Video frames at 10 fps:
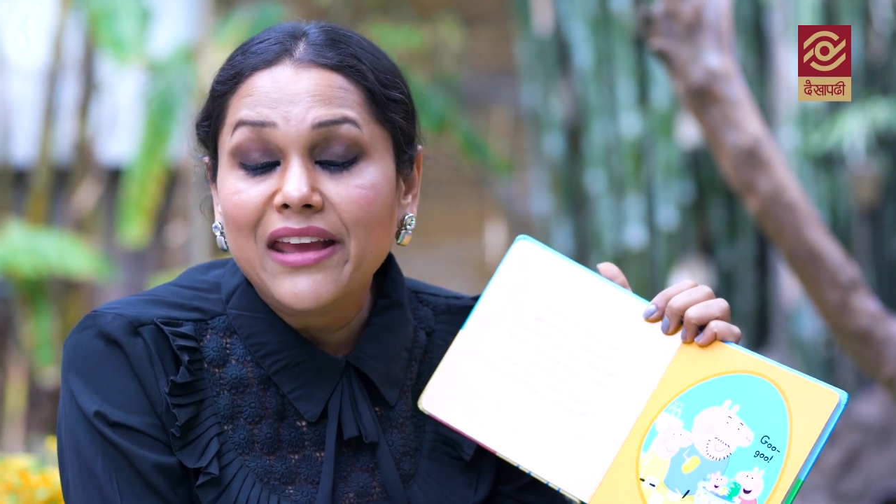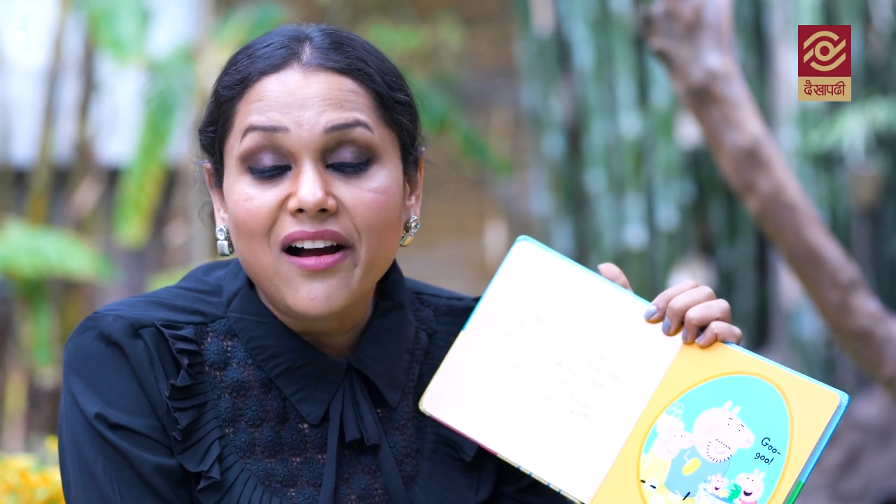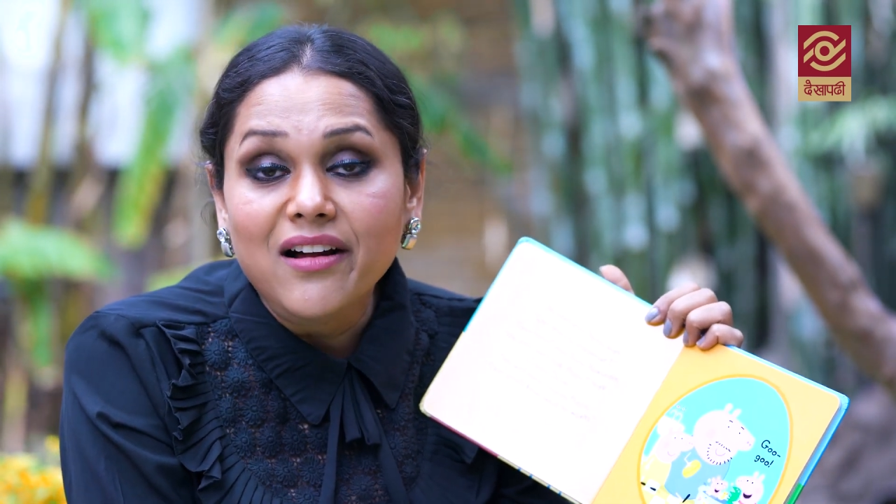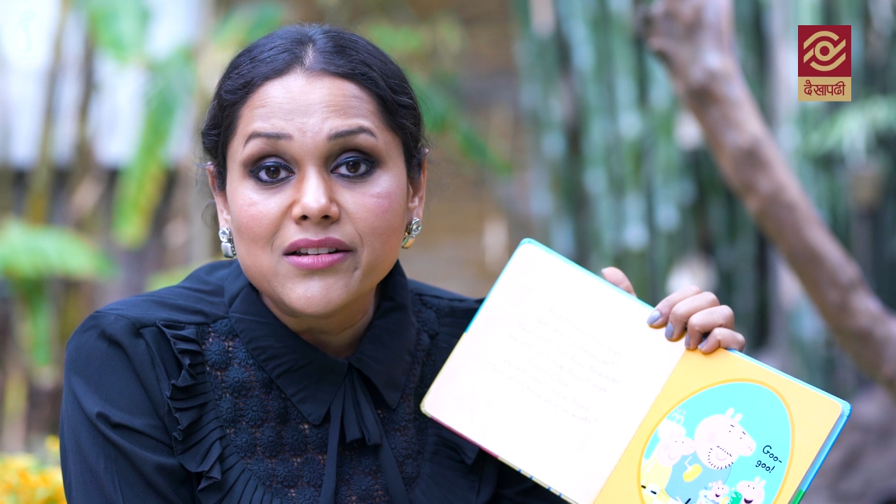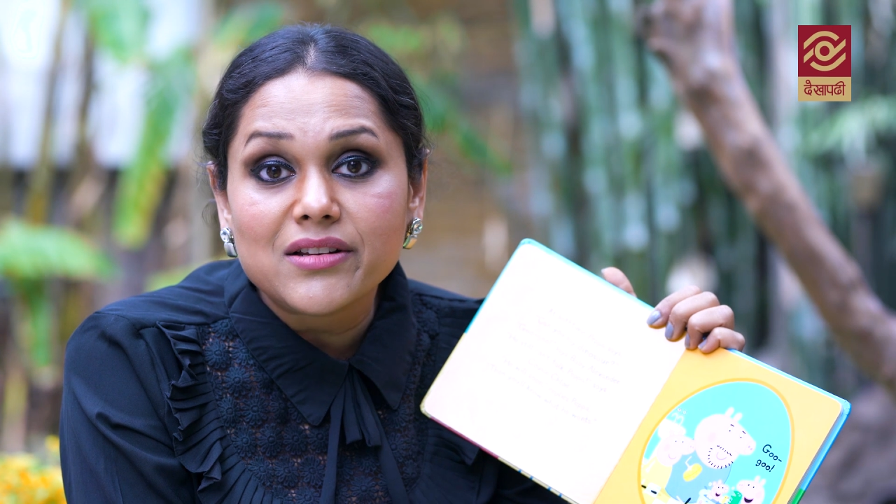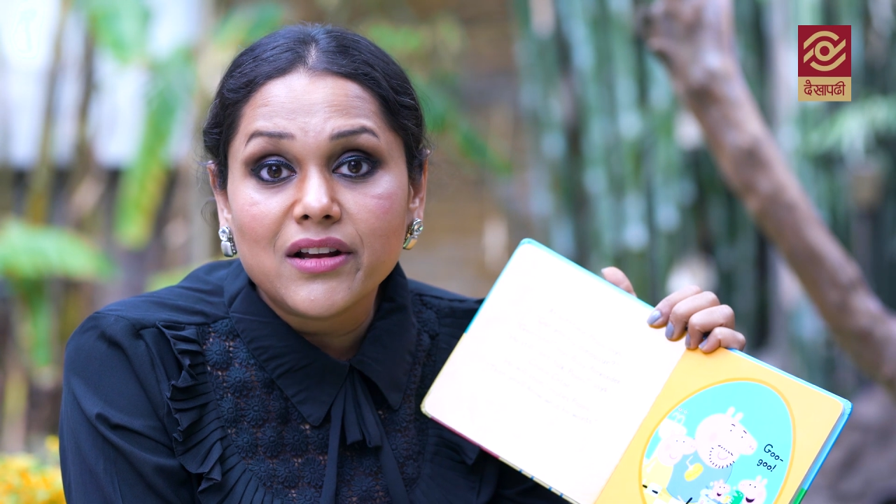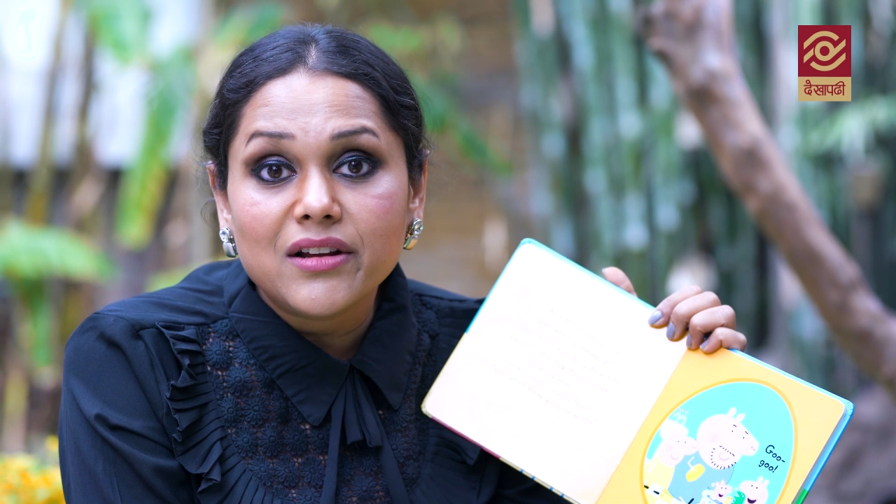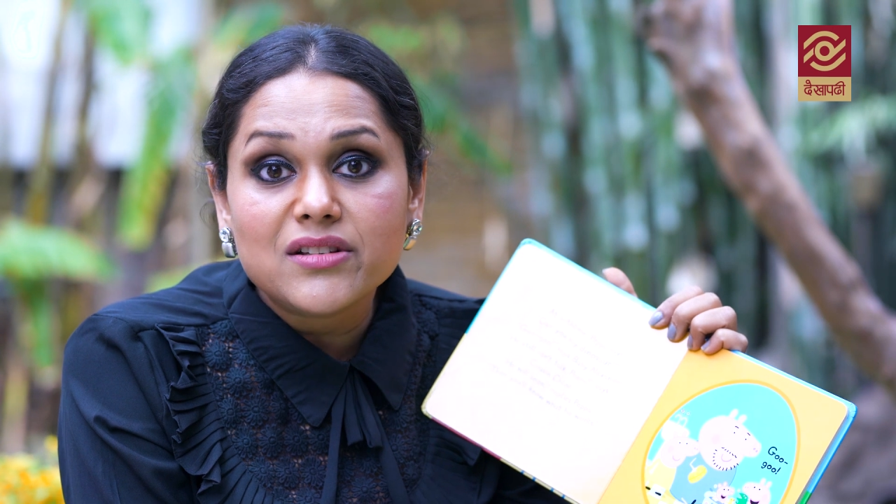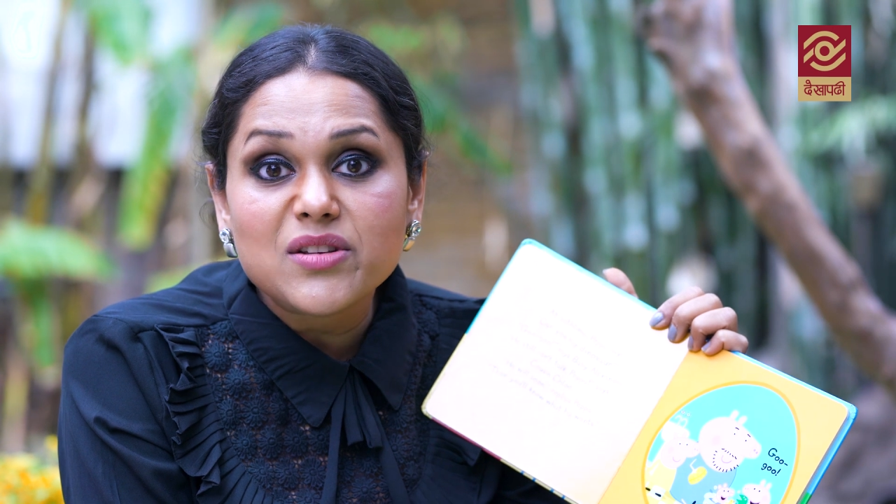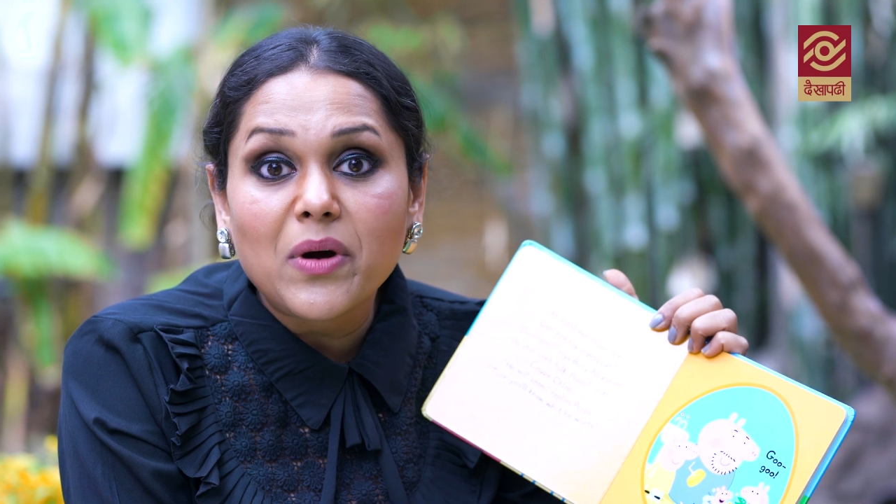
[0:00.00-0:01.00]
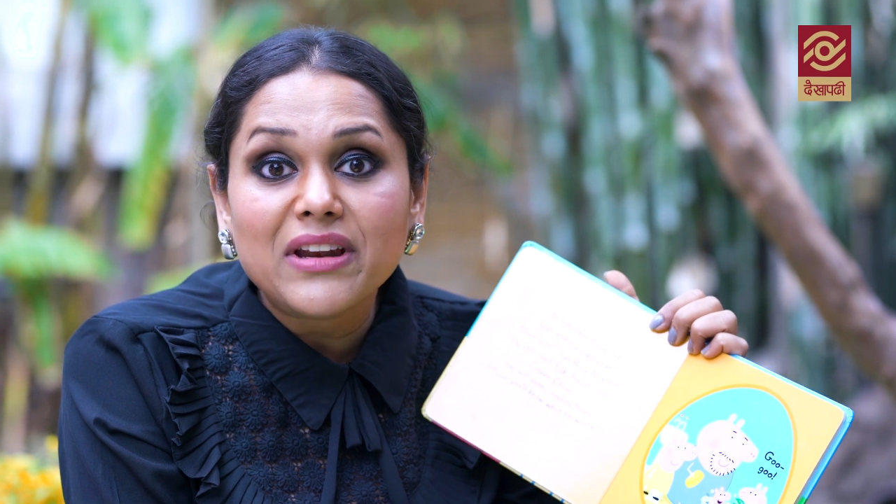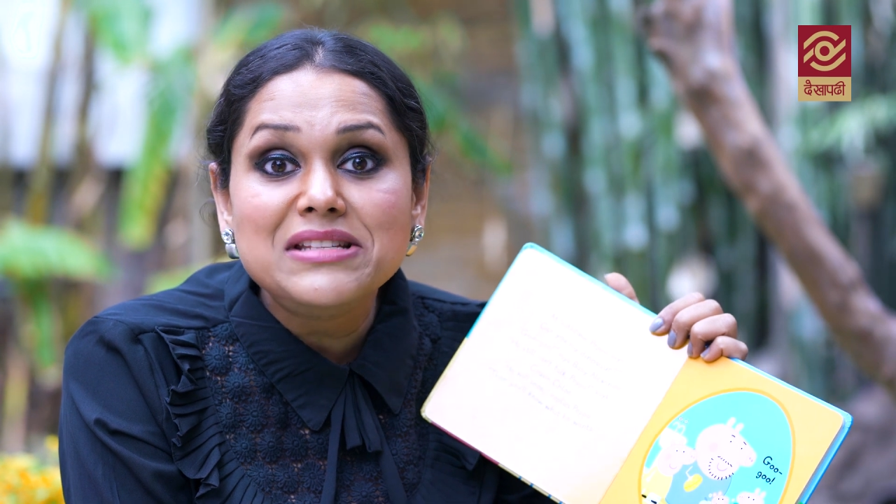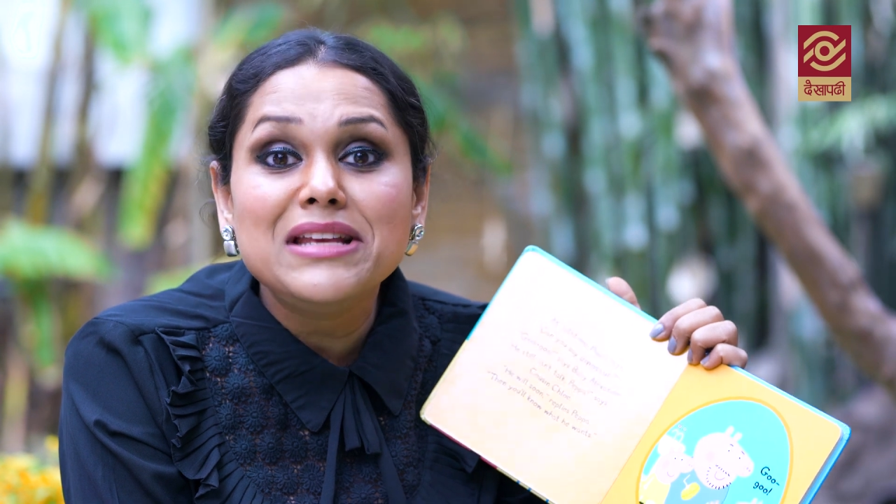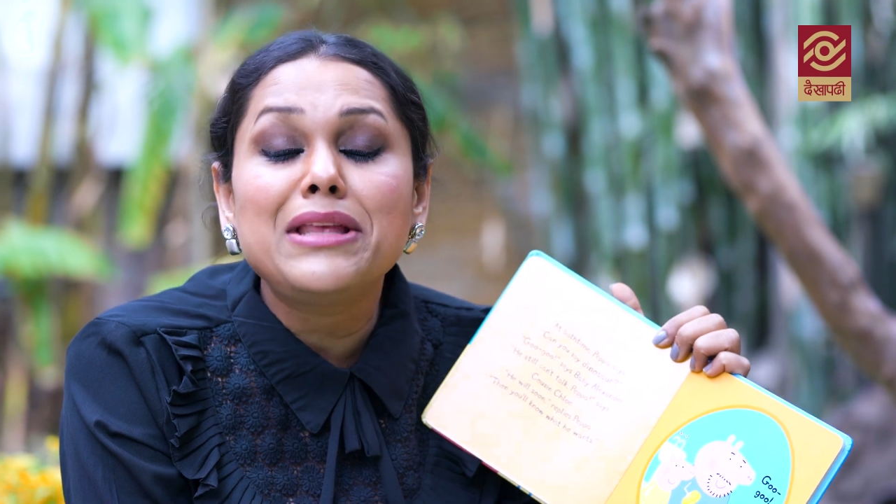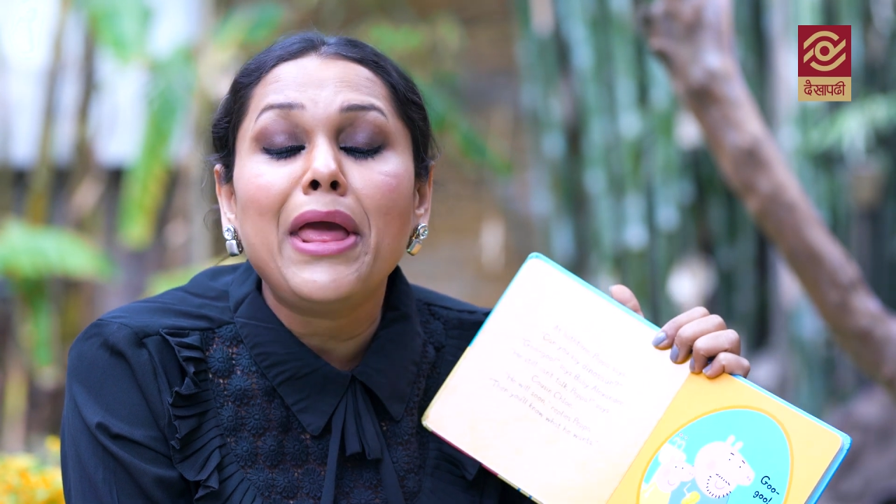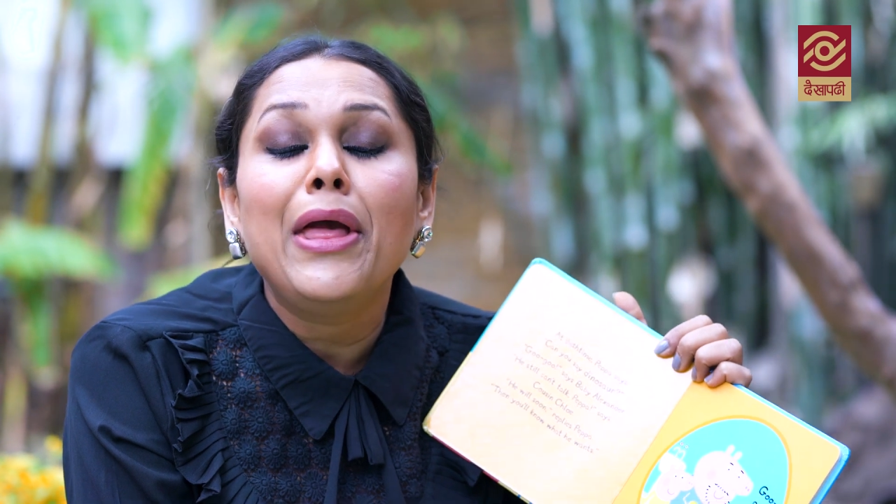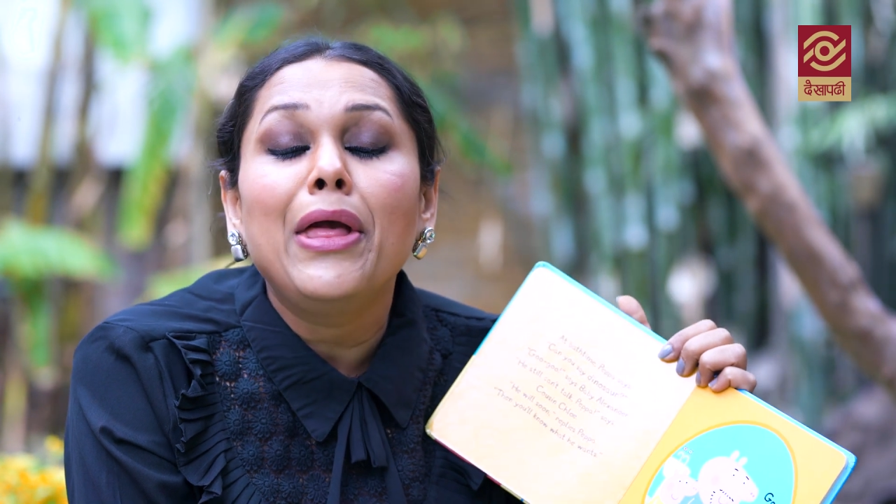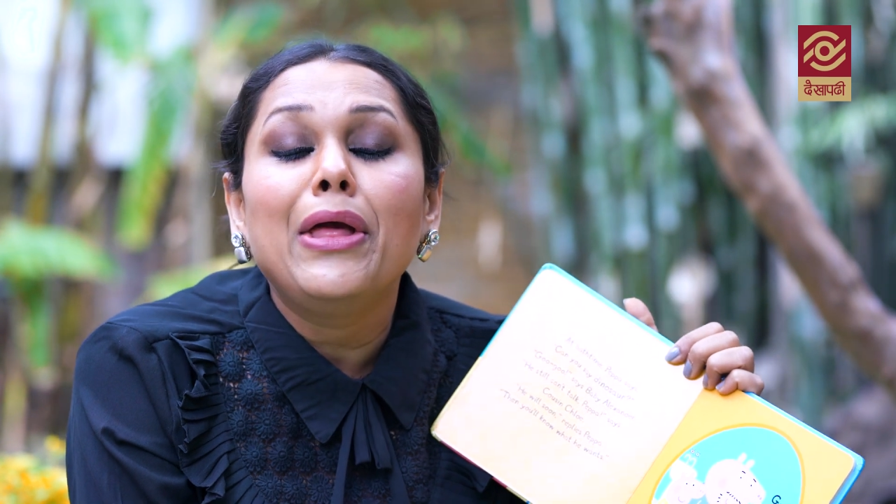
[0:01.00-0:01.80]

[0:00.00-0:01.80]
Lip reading: can't. So what does he say?